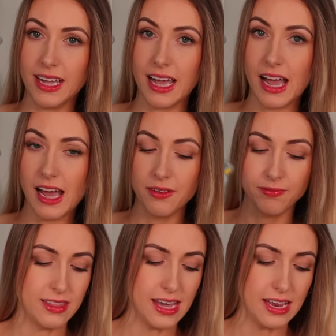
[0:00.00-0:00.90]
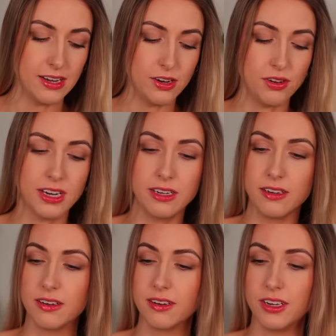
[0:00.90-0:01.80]
Ta-da! And then you
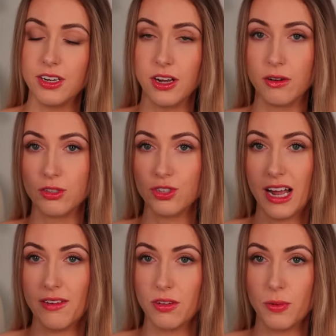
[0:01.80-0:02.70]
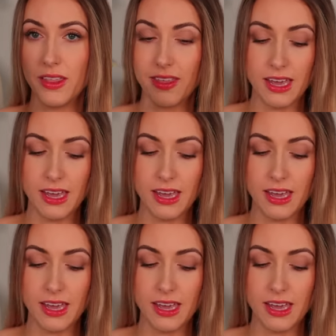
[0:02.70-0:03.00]
can, you know, travel with